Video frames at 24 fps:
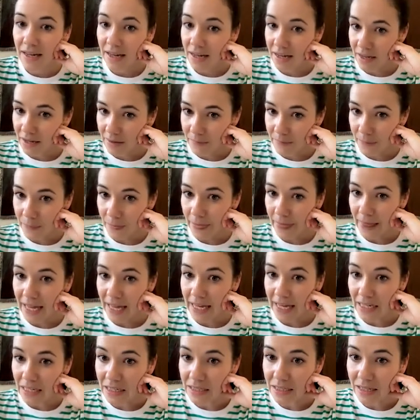
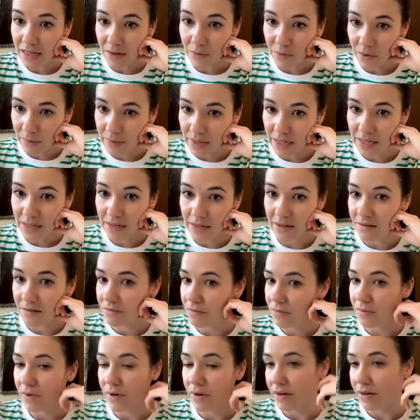And
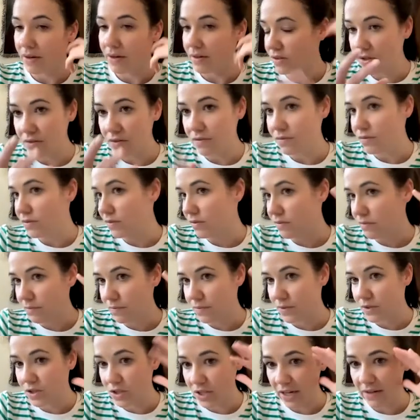women
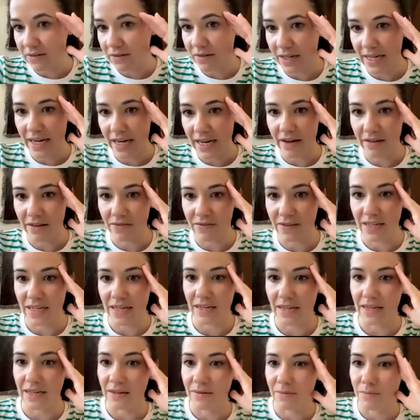generally have
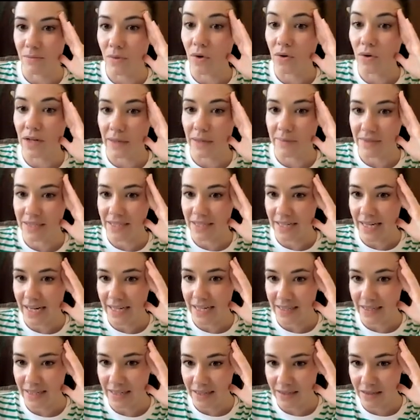more limited
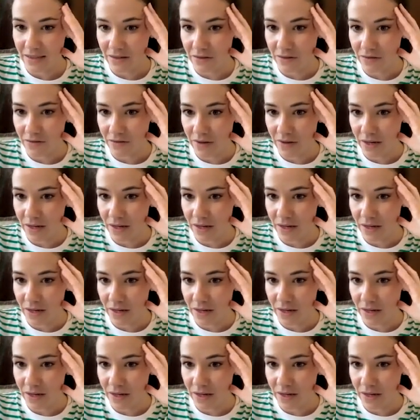access to